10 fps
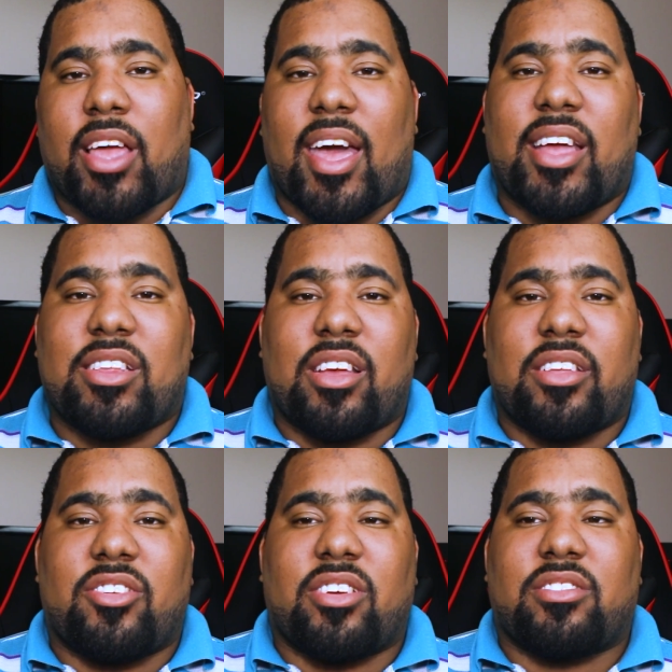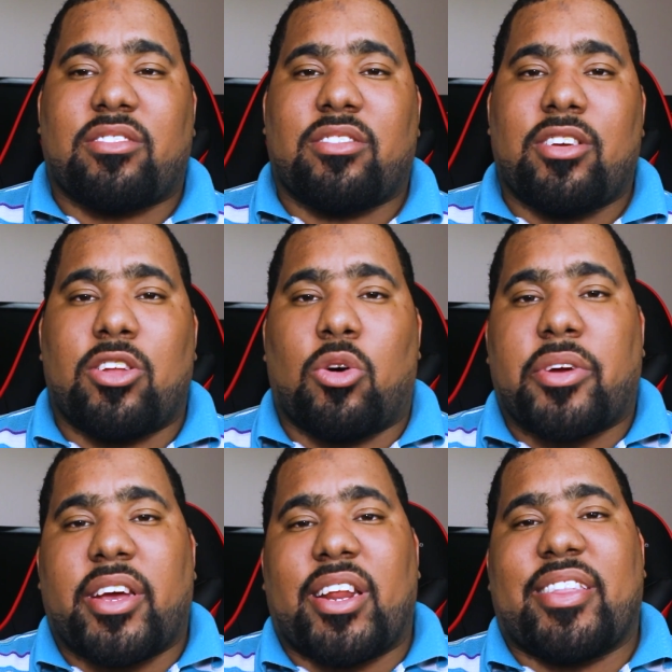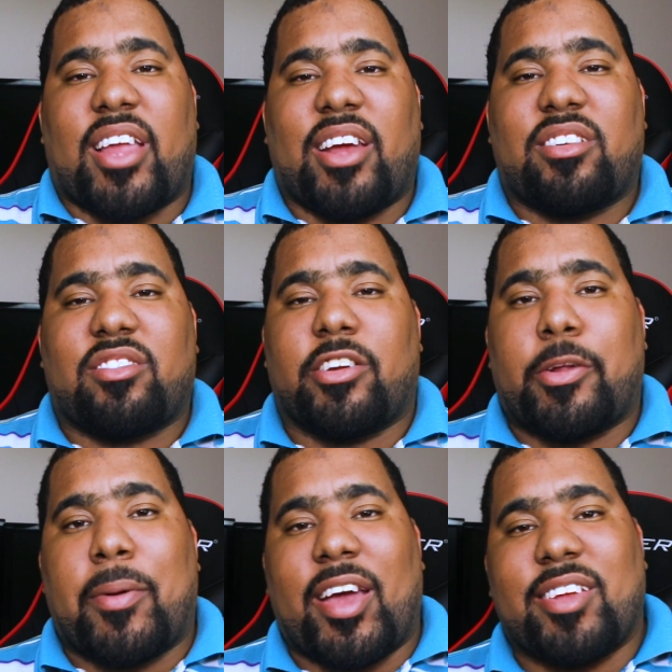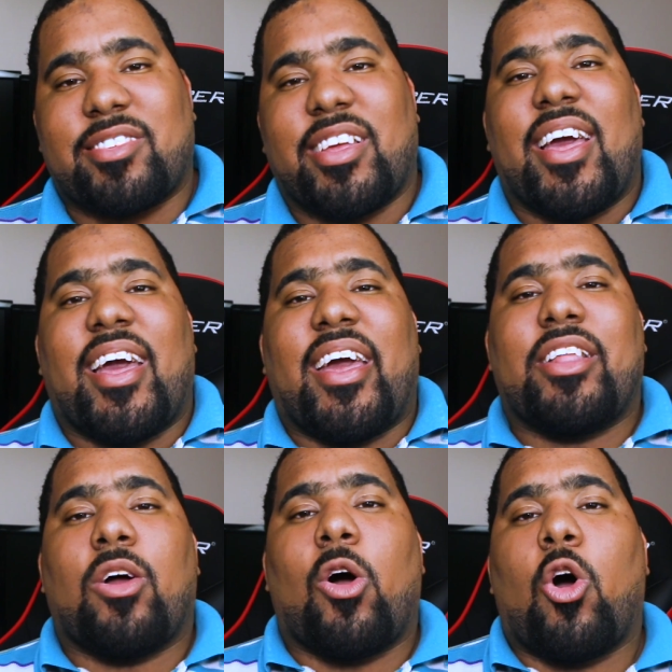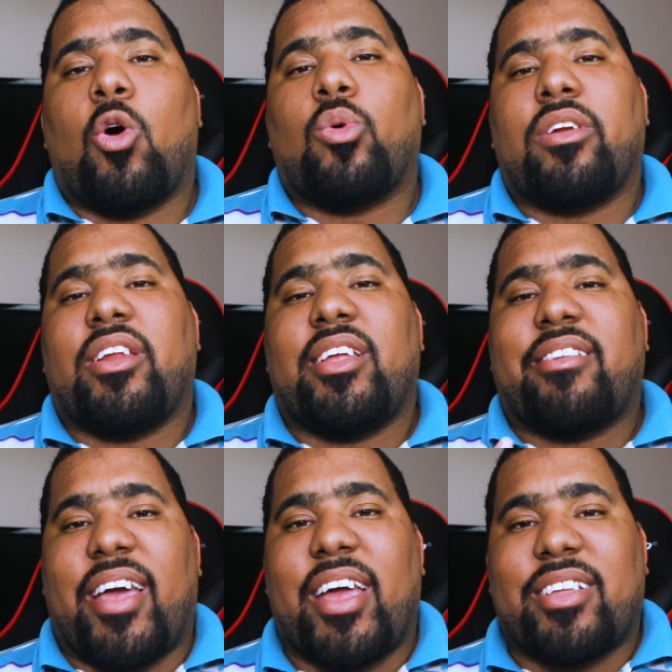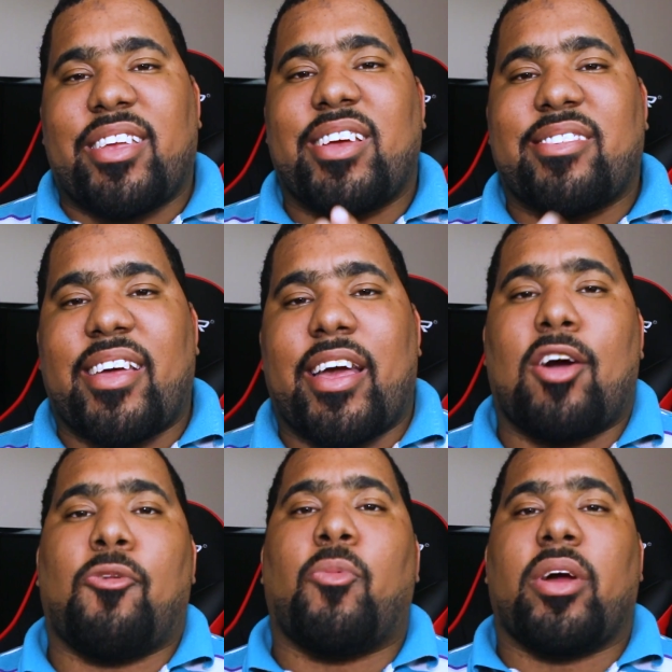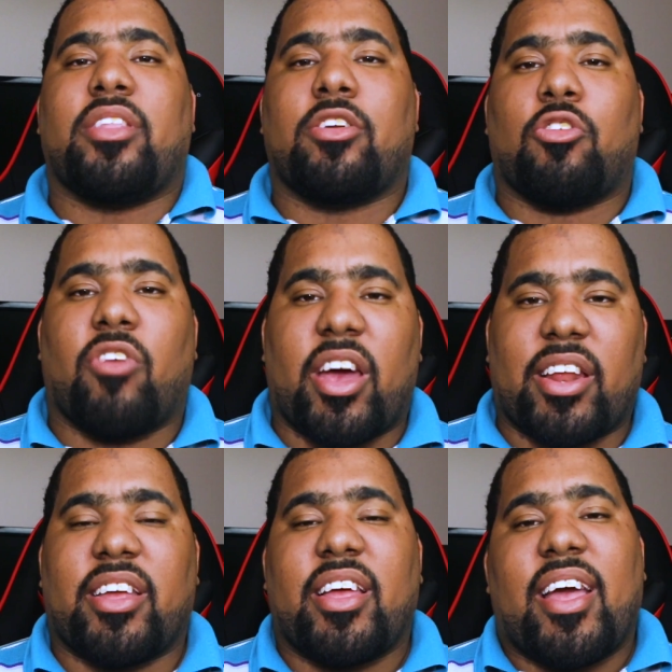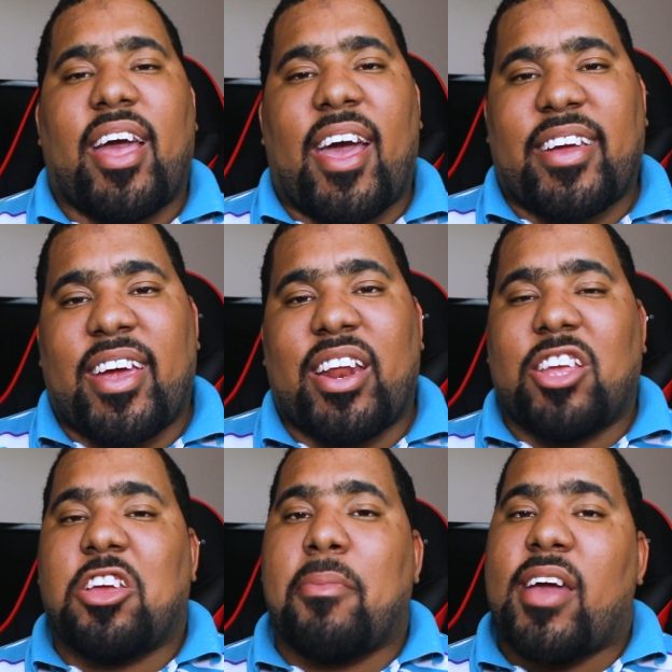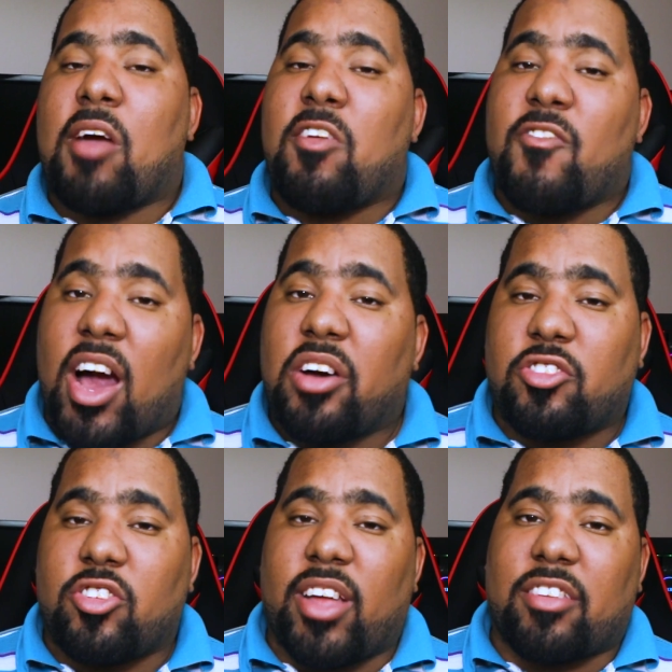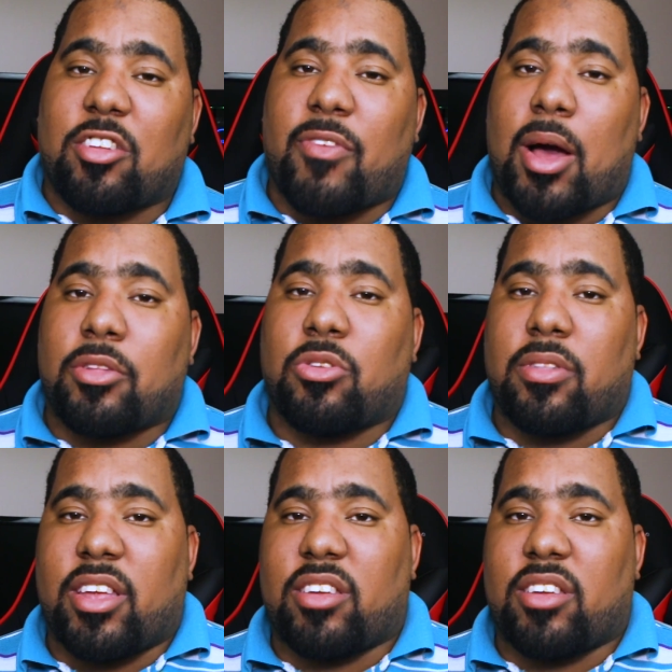and just, get a nice little pace. And only take the exam when you're ready. I get it, you may have a voucher that's about